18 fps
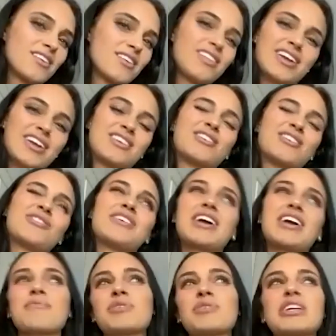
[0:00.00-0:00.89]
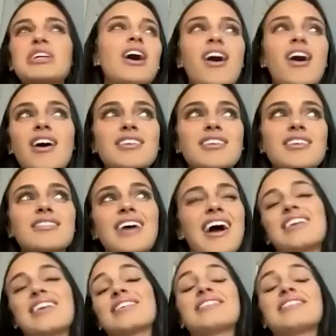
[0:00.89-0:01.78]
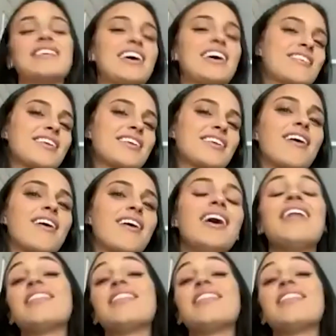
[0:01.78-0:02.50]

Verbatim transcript: Or like, you think I'm really hot? Or I don't, I don't know.